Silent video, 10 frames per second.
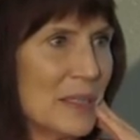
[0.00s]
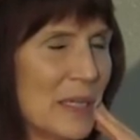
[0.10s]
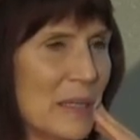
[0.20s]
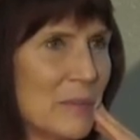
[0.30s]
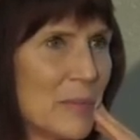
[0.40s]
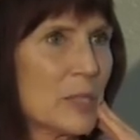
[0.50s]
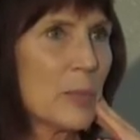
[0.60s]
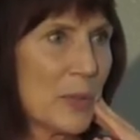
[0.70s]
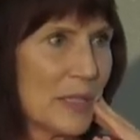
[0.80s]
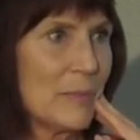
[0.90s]
um,
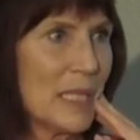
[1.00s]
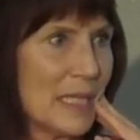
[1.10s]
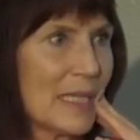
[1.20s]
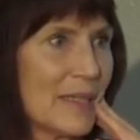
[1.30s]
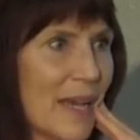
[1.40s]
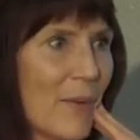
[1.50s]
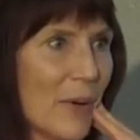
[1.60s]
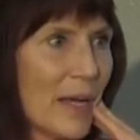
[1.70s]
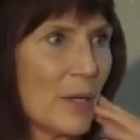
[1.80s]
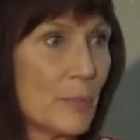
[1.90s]
exploring meaning in that
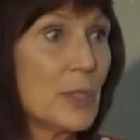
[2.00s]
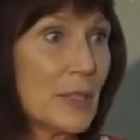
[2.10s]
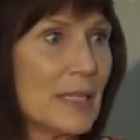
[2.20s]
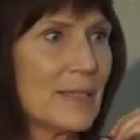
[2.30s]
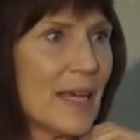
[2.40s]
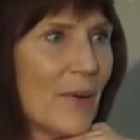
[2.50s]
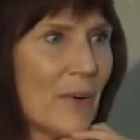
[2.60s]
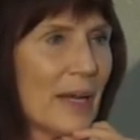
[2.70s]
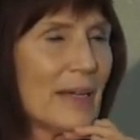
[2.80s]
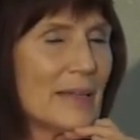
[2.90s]
way or beauty in that
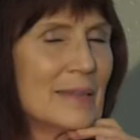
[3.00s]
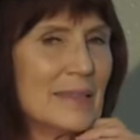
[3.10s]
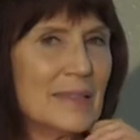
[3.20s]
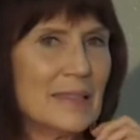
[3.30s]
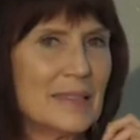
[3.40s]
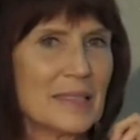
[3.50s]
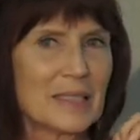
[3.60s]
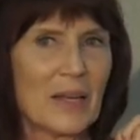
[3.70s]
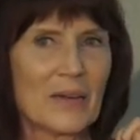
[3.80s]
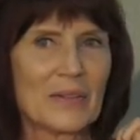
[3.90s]
way.
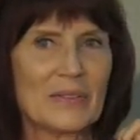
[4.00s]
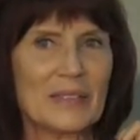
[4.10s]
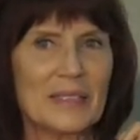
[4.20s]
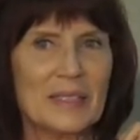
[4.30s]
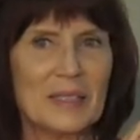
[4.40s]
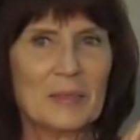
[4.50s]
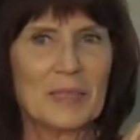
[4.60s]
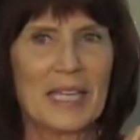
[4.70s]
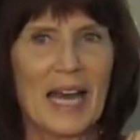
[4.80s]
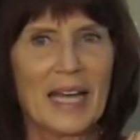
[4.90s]
So,
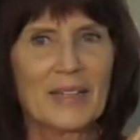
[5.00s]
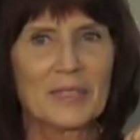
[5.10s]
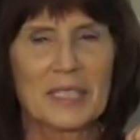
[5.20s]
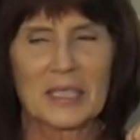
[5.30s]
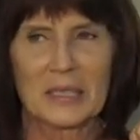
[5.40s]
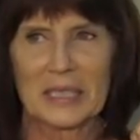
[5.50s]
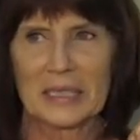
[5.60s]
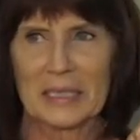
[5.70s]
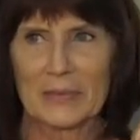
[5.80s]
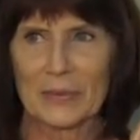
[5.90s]
but yeah, I have a
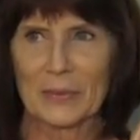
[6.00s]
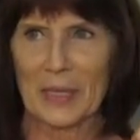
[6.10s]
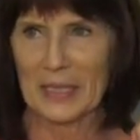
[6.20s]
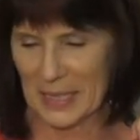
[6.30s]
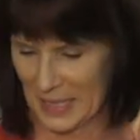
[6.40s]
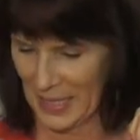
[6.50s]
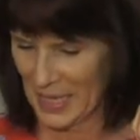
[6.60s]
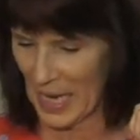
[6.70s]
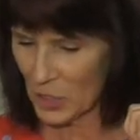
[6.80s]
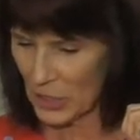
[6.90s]
zillion different ones.
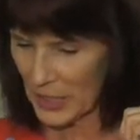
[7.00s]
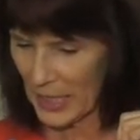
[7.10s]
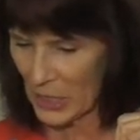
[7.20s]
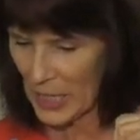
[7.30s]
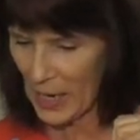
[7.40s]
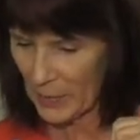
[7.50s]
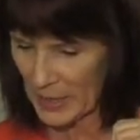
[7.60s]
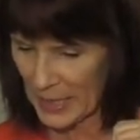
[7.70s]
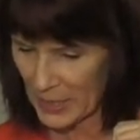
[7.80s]
I should look at our time because